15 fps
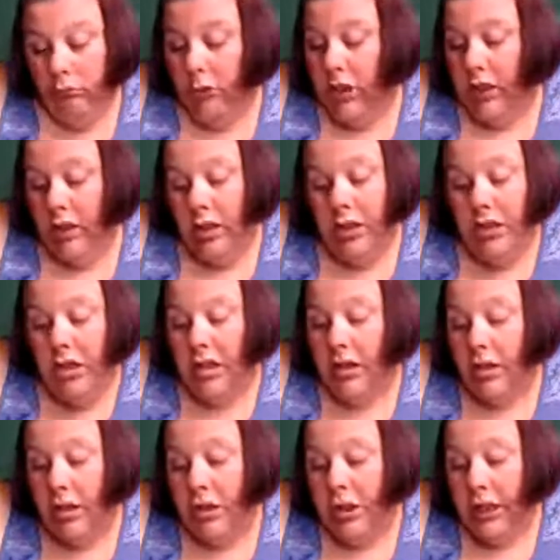This is
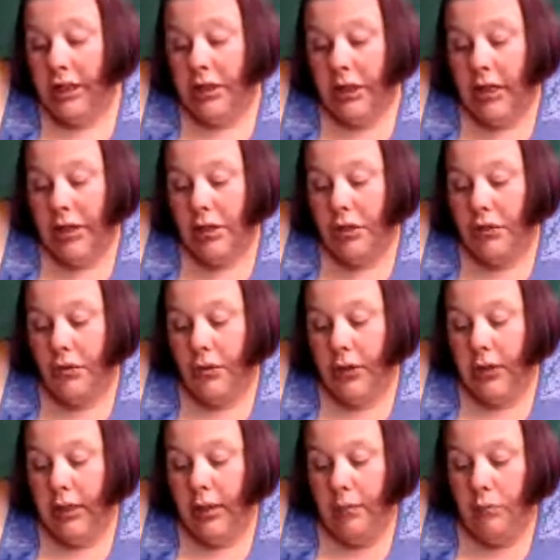just a chit chat
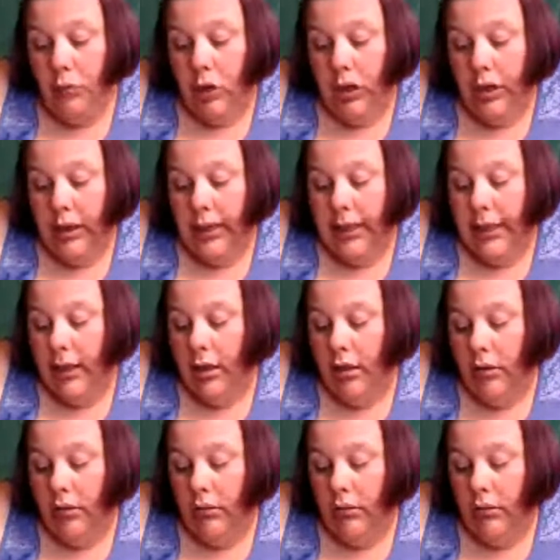stream while I